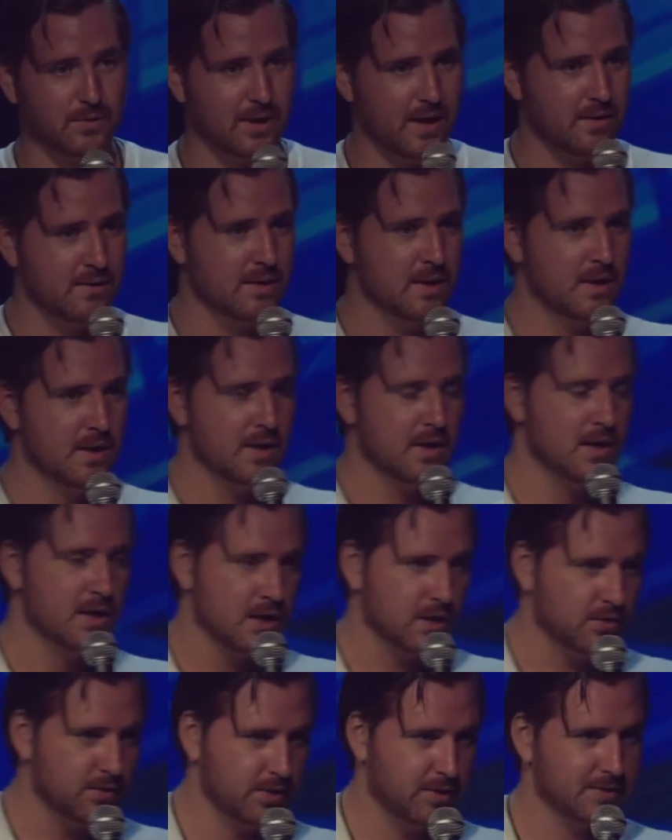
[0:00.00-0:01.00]
it around.
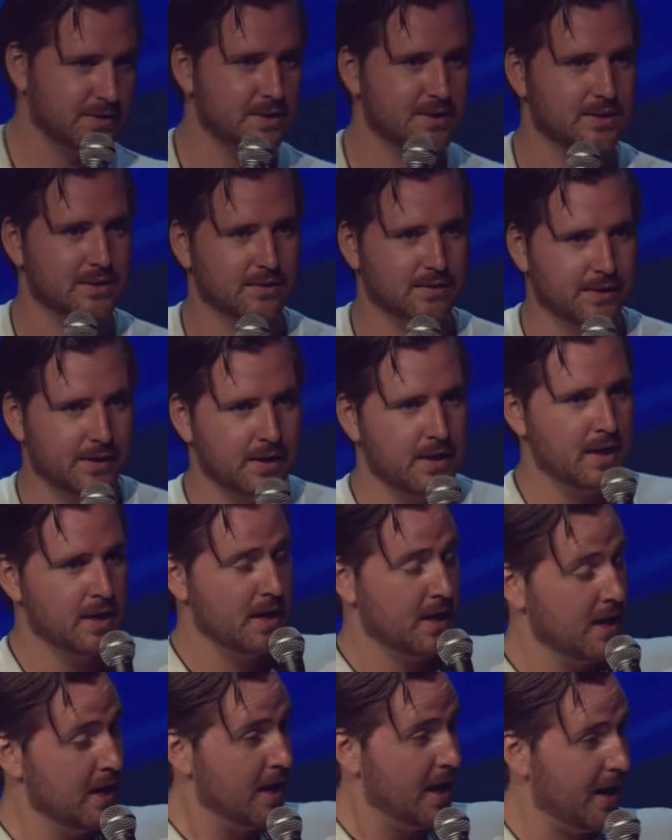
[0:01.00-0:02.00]
Clears instantly.
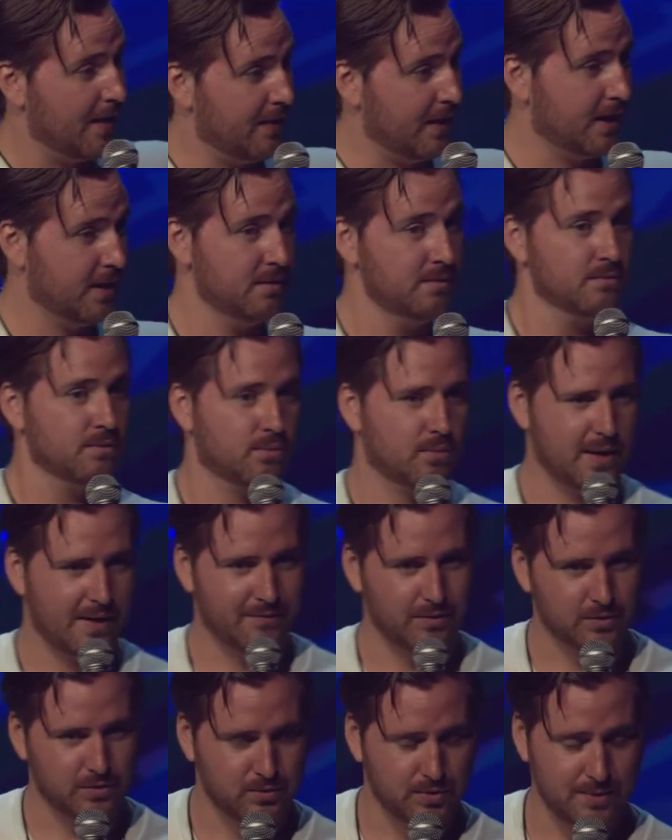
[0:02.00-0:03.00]
And then
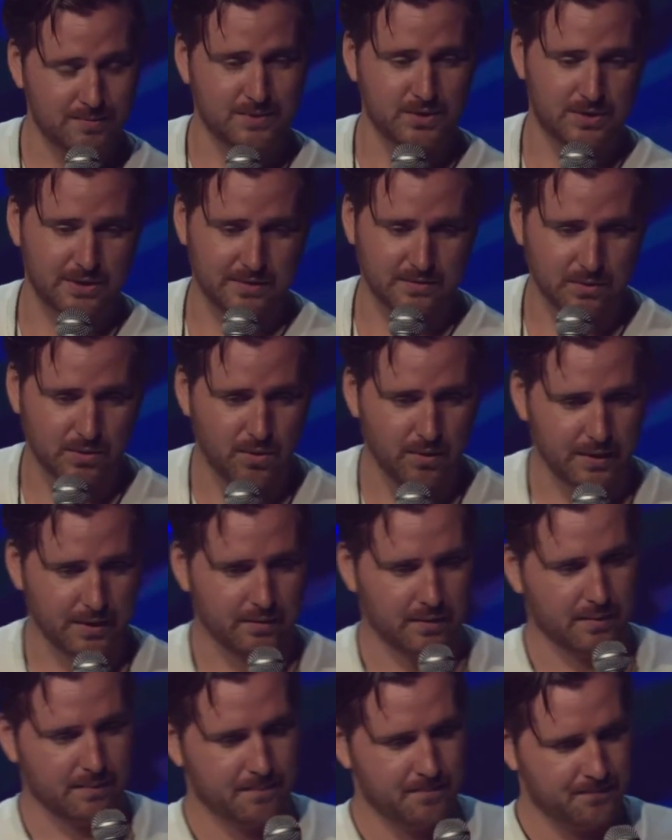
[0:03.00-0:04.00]
revenue streams adjust
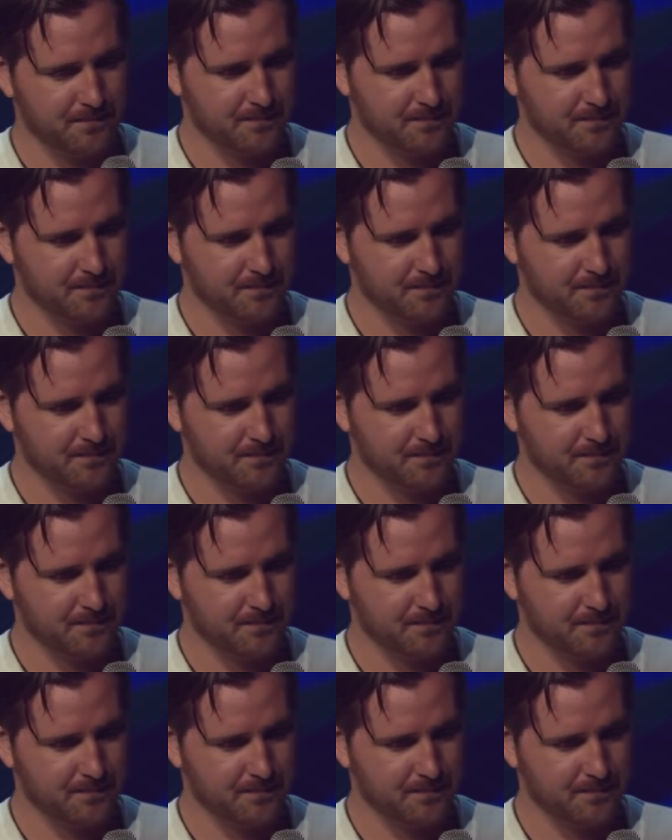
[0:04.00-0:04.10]
accordingly.